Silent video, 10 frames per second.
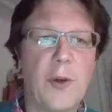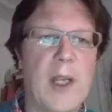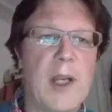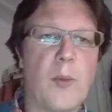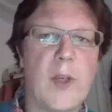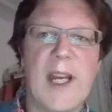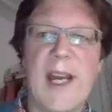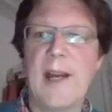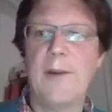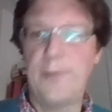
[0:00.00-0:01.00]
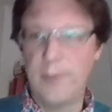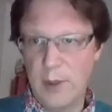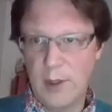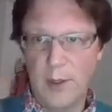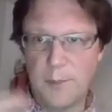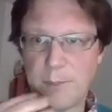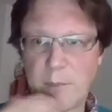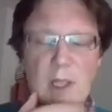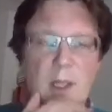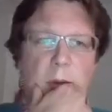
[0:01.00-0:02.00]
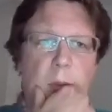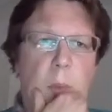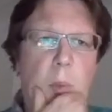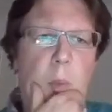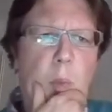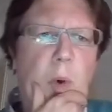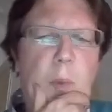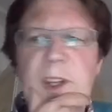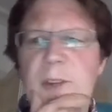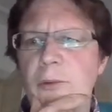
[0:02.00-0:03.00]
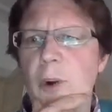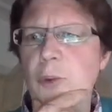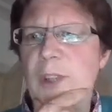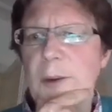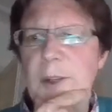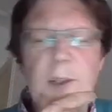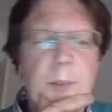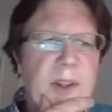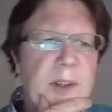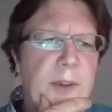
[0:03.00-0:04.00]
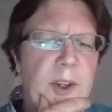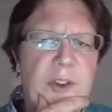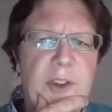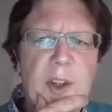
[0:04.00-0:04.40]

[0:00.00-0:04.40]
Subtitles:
here we have what we wrote down in the previous